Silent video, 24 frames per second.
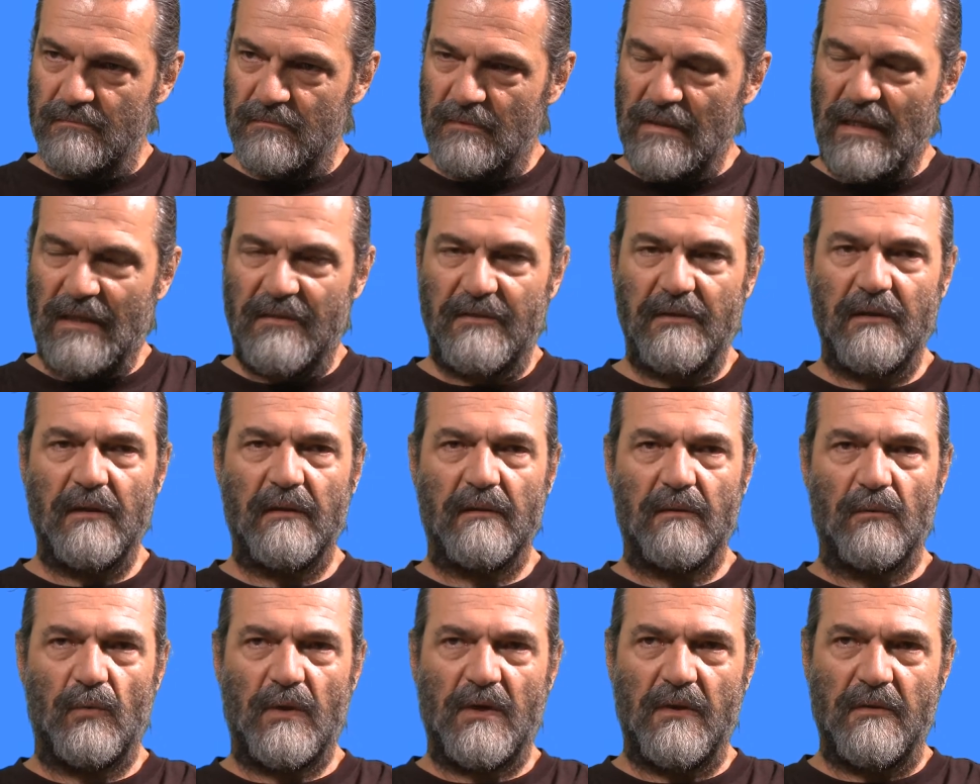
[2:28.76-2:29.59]
I think
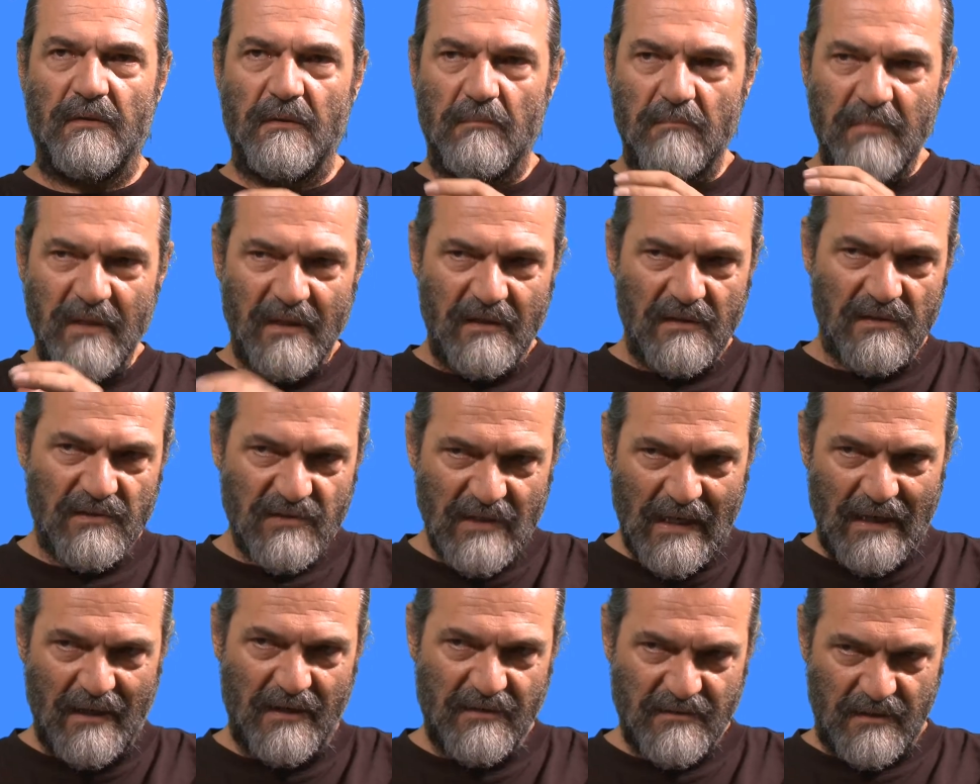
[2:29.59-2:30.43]
one of the biggest
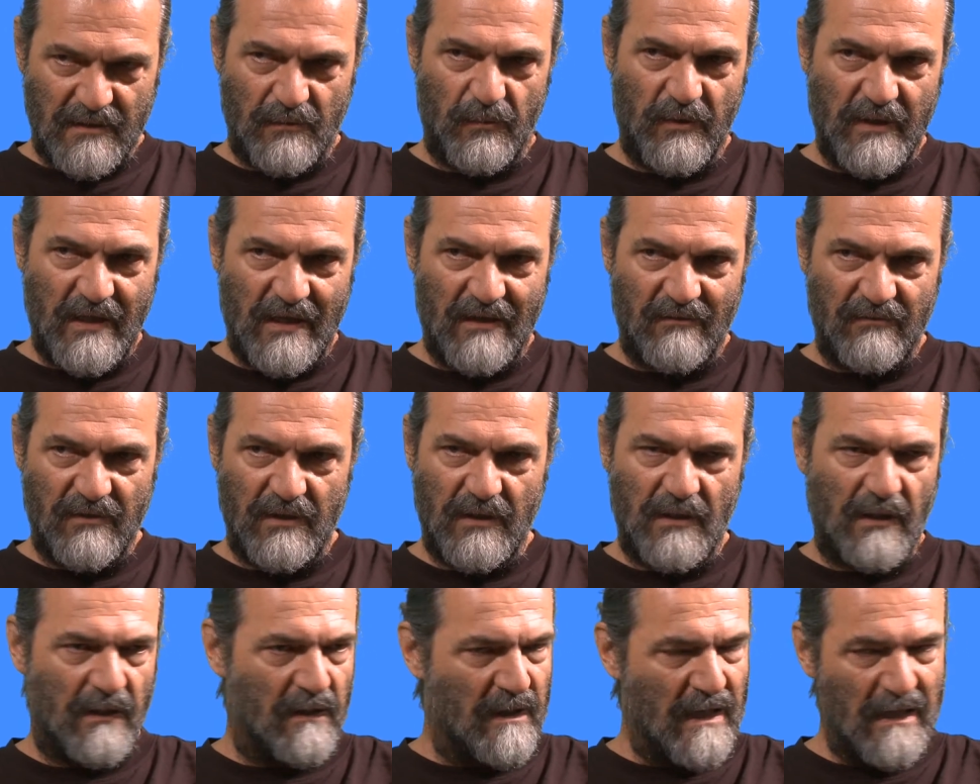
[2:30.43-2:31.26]
challenges that we have
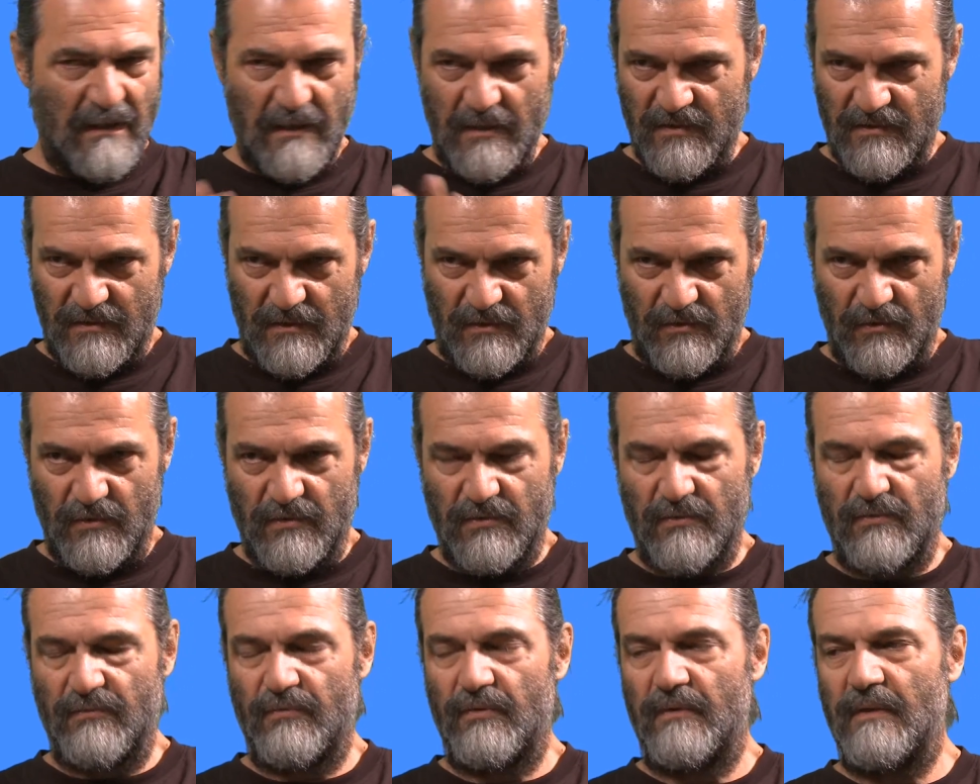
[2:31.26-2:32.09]
here in any
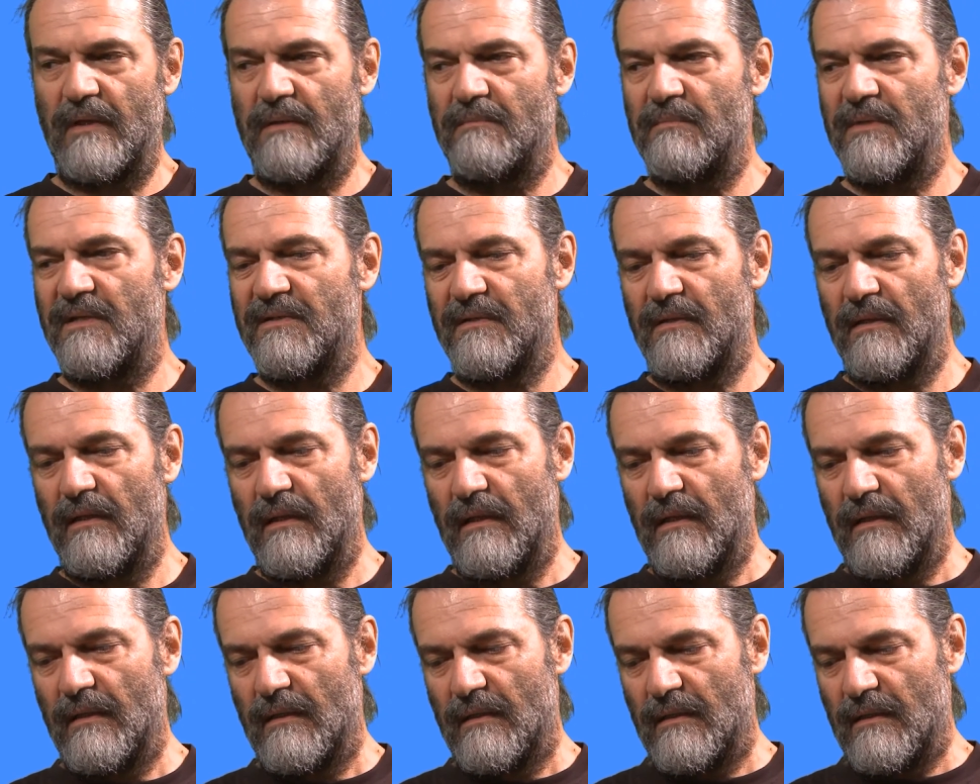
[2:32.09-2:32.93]
institution for that matter
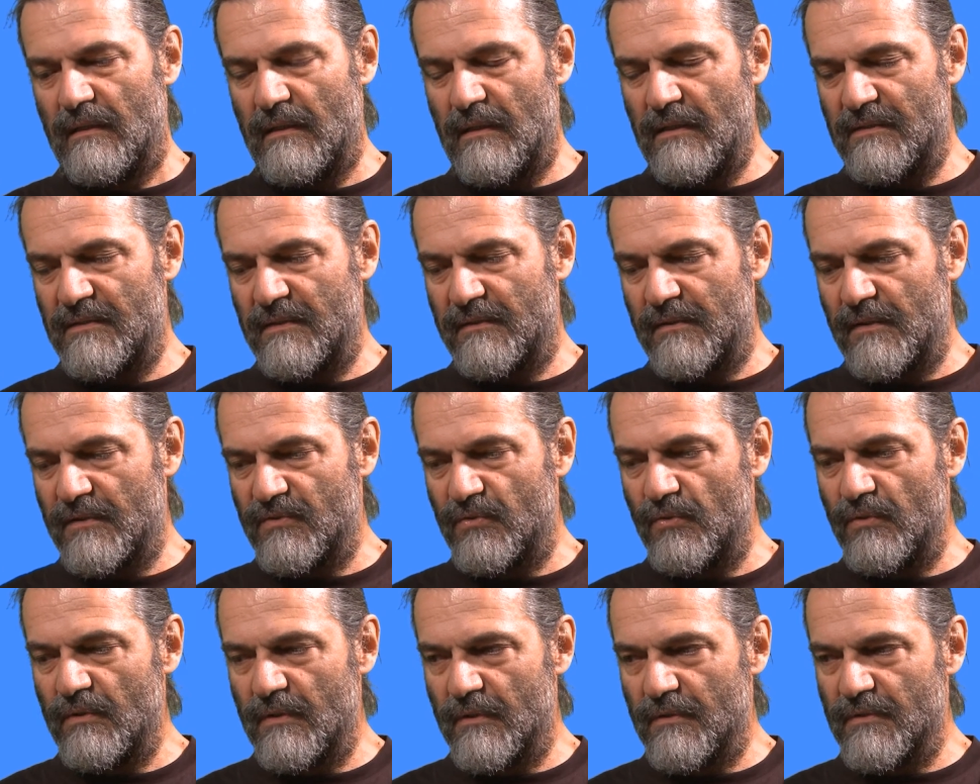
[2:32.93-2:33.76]
is that the
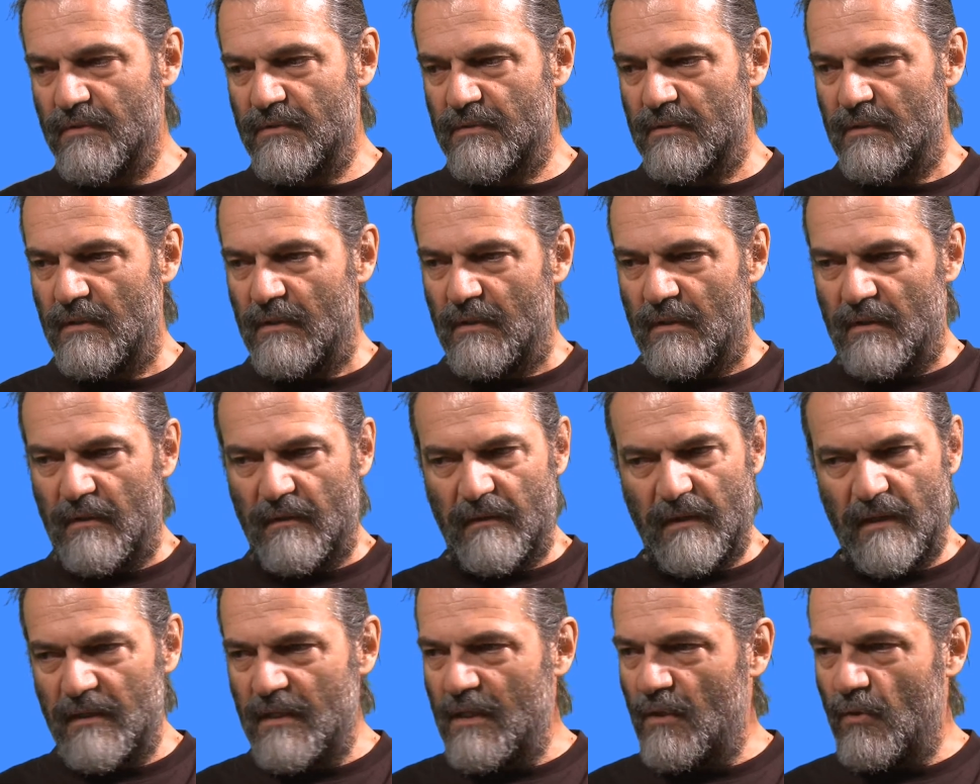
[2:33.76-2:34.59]
students,
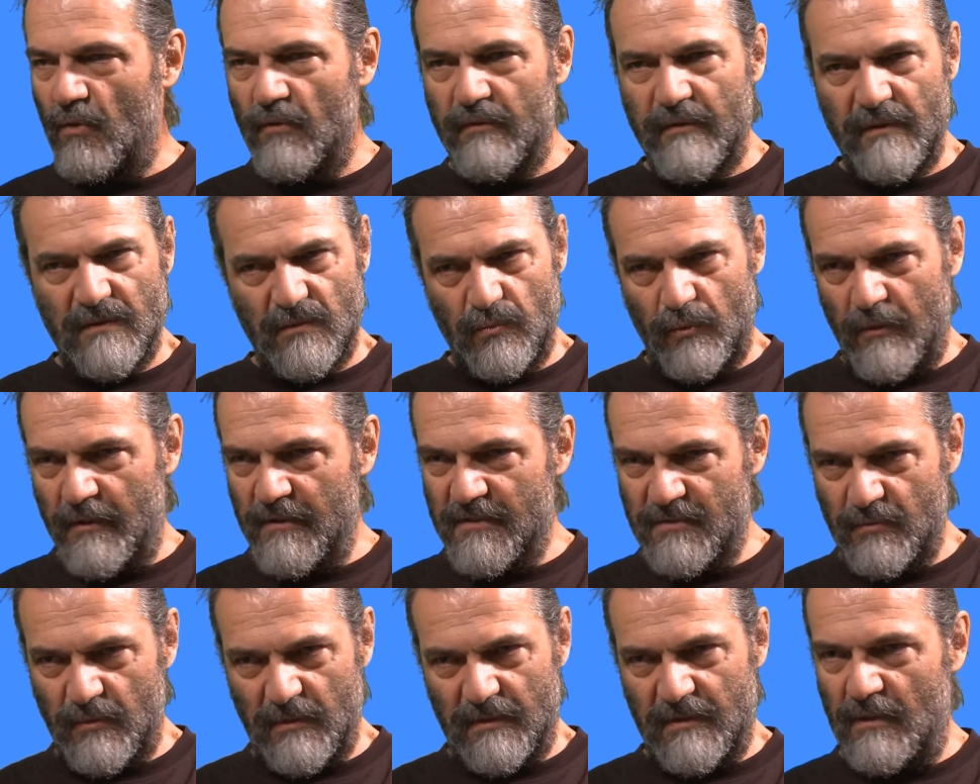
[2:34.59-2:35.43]
they hear all these
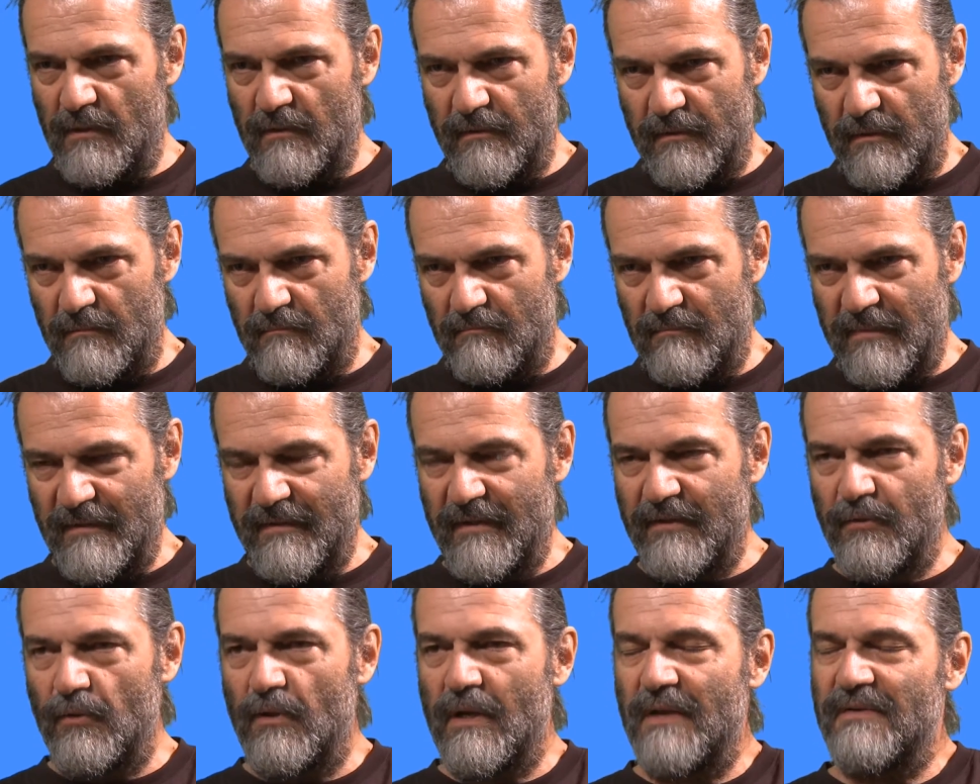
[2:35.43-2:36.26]
words we tell them, but
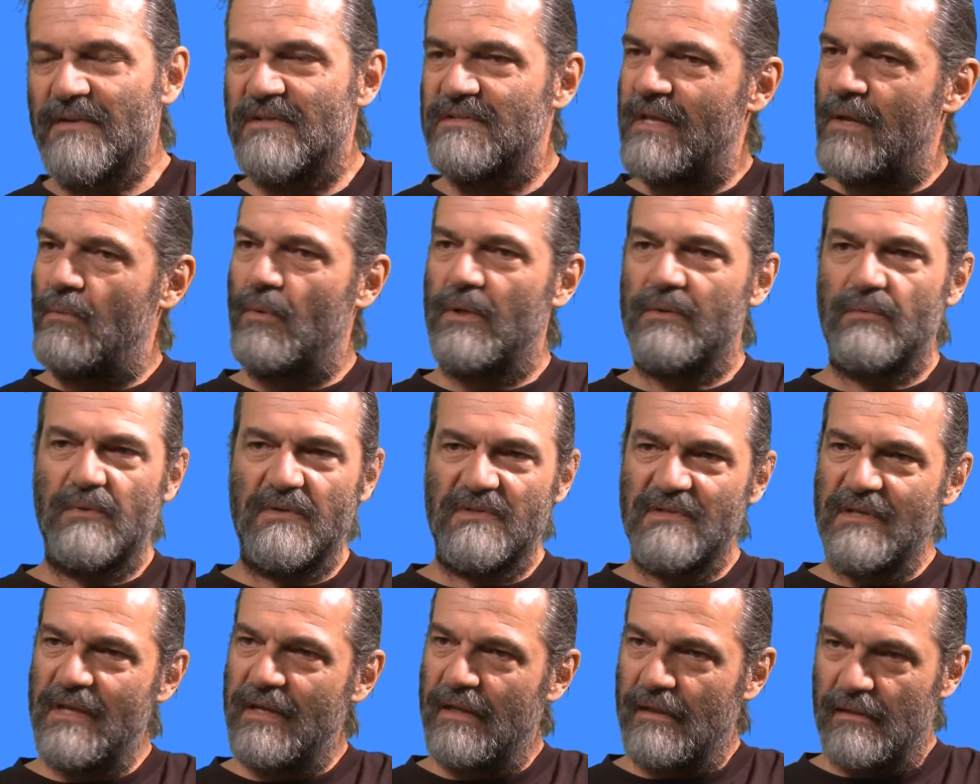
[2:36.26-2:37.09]
they don't understand what we're
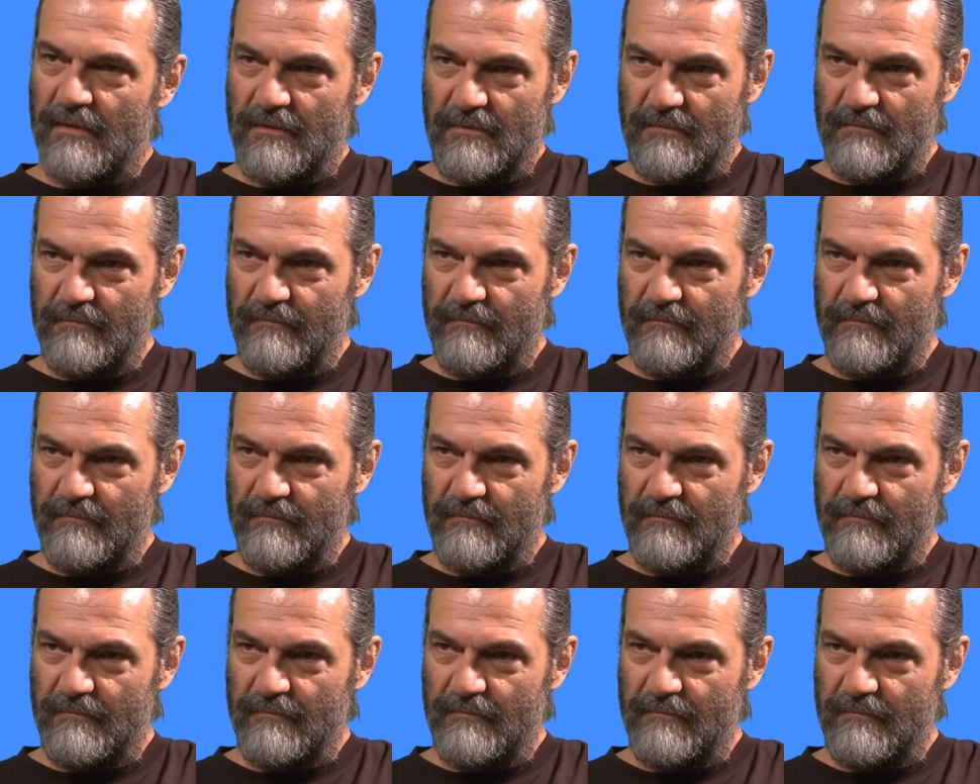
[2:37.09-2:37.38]
saying.